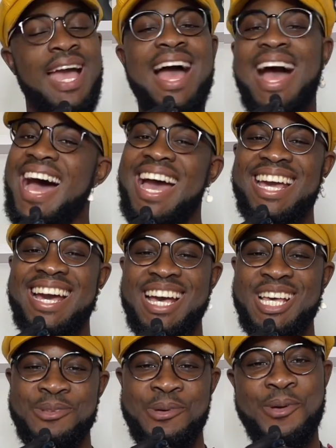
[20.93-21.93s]
Hi
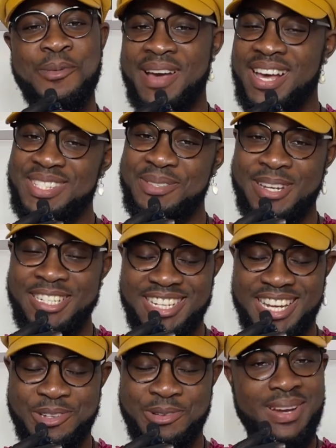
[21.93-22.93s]
guys, welcome back to my
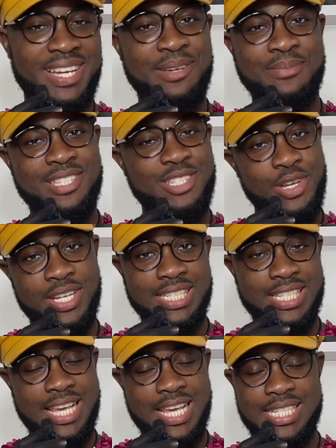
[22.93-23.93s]
channel. My name is
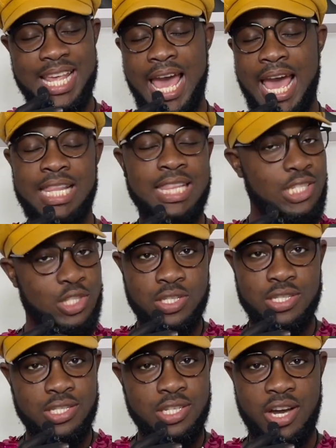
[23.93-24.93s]
Success, the
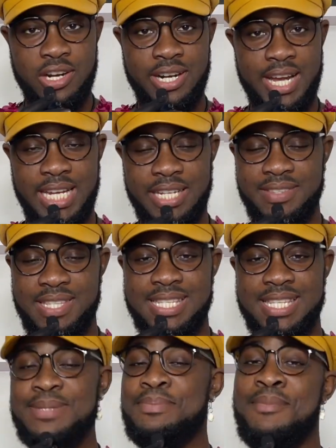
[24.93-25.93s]
Success Scholar, and if this
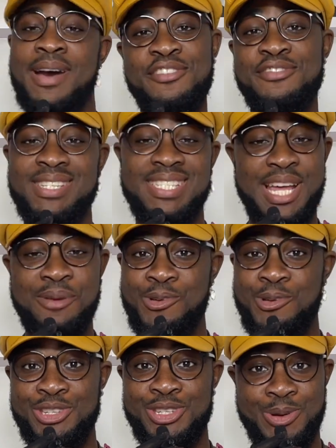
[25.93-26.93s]
is my first time
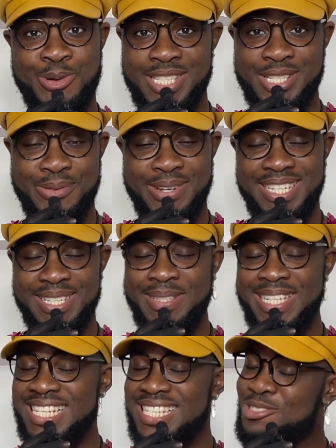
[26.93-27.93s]
on your screen,
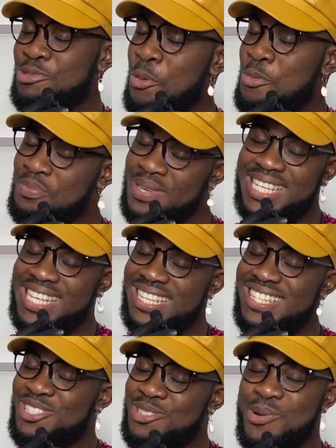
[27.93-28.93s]
please don't make
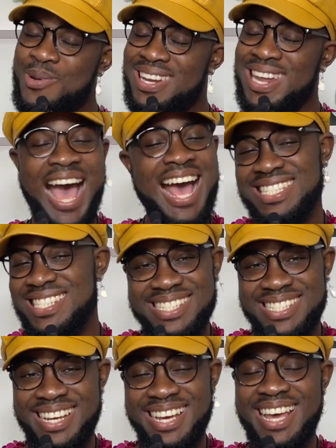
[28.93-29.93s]
it your
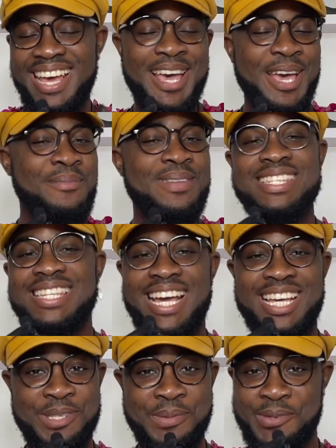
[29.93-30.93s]
last. Please like
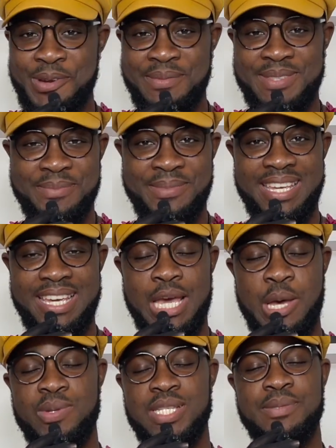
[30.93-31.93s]
and subscribe to me. It
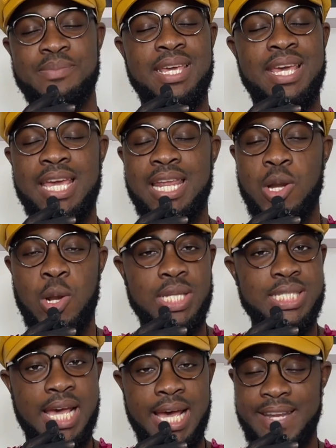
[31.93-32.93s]
helps me a
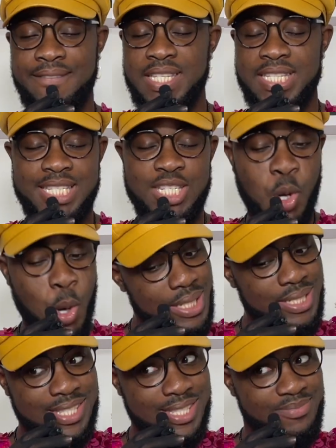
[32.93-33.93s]
lot, and if it's
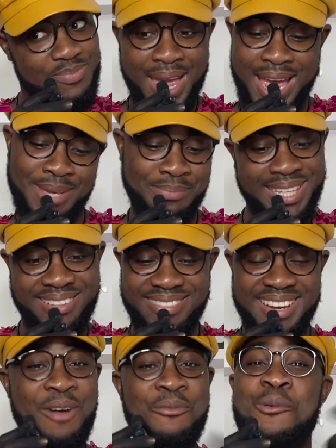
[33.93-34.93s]
not,
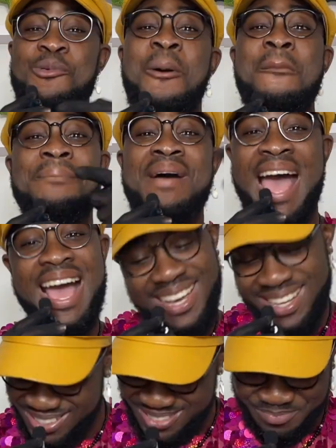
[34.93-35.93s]
welcome
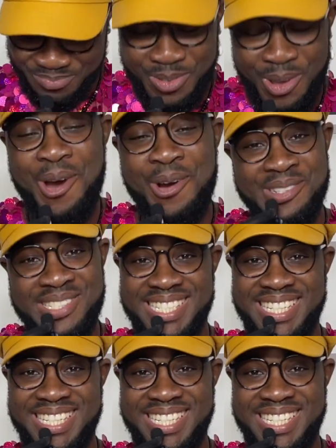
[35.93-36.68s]
back, OG.